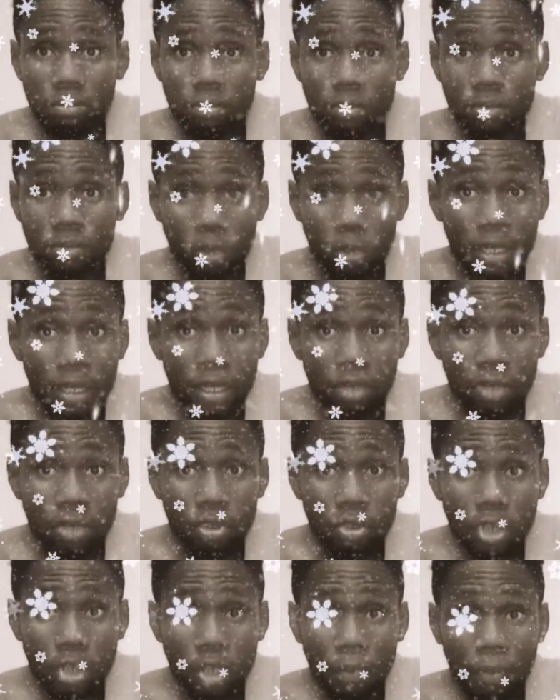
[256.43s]
when he grows
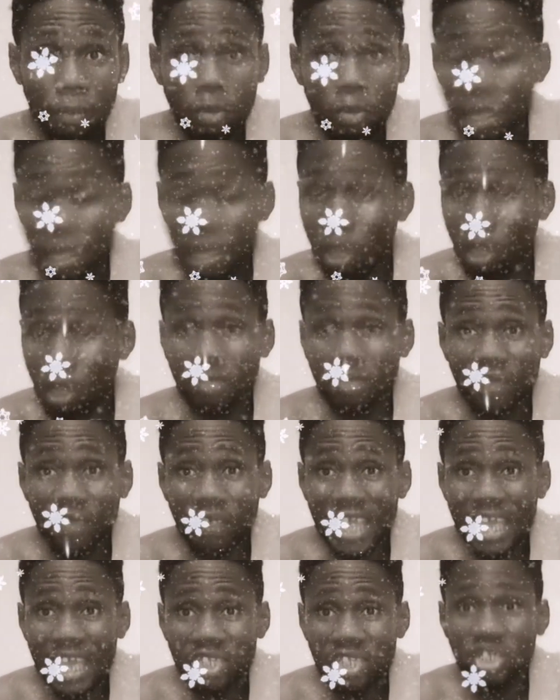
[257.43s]
up, when he comes of
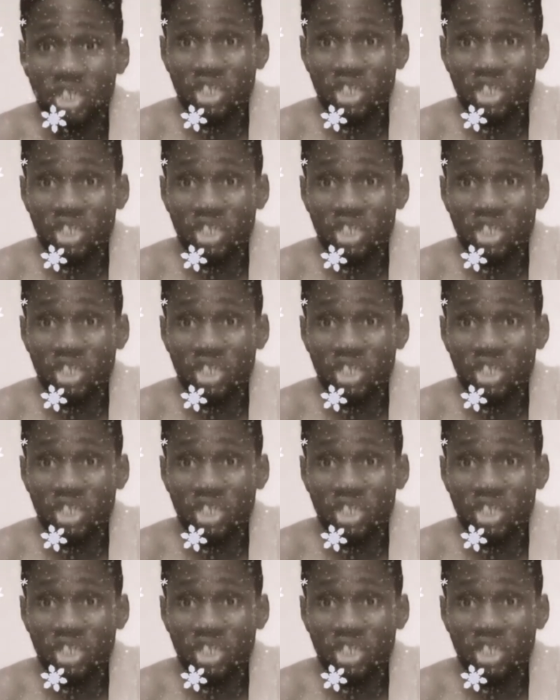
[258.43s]
age,